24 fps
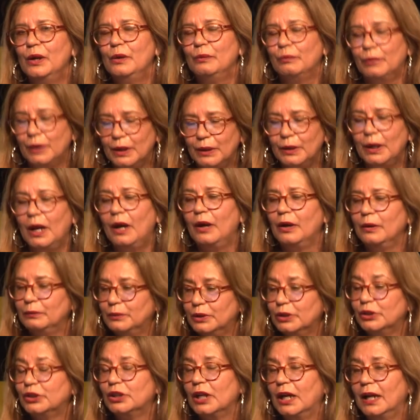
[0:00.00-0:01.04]
We hope
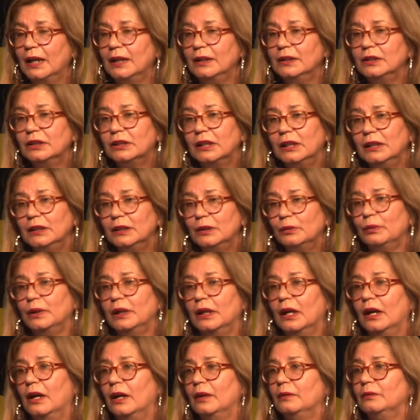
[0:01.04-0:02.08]
to change things.
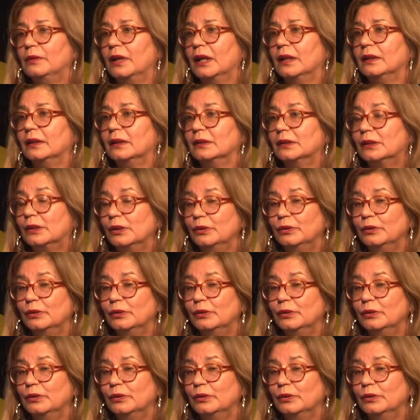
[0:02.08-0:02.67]
We hope that the